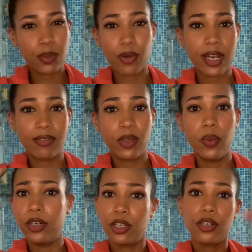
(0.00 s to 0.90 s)
braid if you
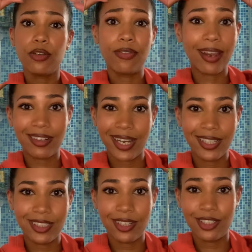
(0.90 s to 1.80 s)
want. You can do
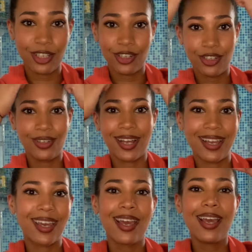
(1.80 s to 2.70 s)
variations. You can do like
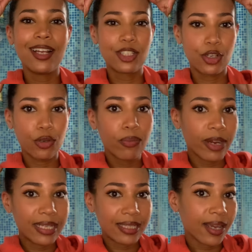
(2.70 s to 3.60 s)
2
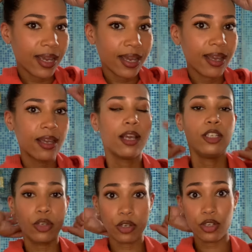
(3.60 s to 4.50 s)
braids here. You
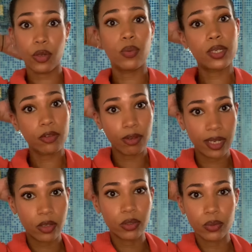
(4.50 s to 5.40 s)
can do, what a really
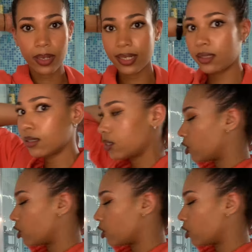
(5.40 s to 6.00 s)
cool one is to